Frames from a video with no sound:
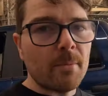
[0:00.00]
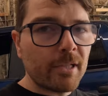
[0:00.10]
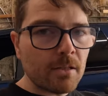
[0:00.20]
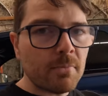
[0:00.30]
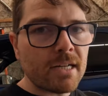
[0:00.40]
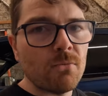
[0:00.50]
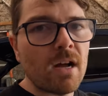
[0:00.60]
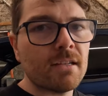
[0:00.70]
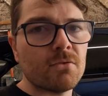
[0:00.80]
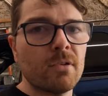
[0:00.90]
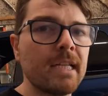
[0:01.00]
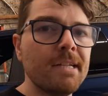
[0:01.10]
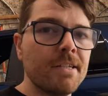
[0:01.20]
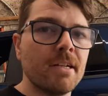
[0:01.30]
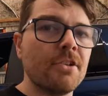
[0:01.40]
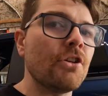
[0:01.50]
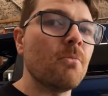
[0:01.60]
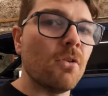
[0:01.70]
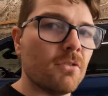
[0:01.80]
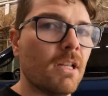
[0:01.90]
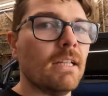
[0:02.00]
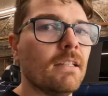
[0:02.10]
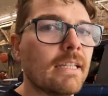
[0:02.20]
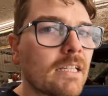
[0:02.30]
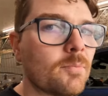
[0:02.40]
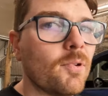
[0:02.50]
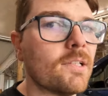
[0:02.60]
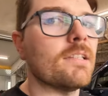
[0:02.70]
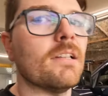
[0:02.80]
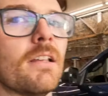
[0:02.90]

Now my good buddy Wes, what he's gonna do most likely is put